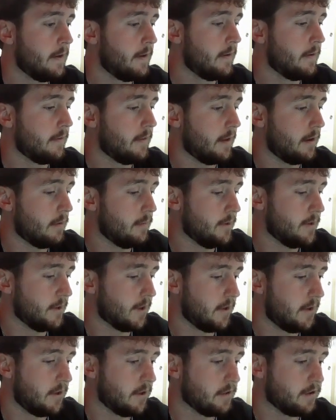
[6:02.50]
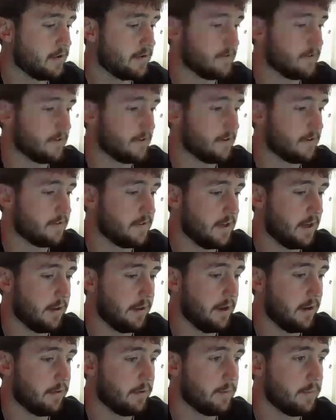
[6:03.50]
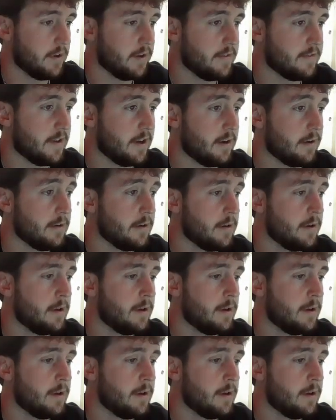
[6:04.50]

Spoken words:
that'll be kind of interesting to see how that one plays out.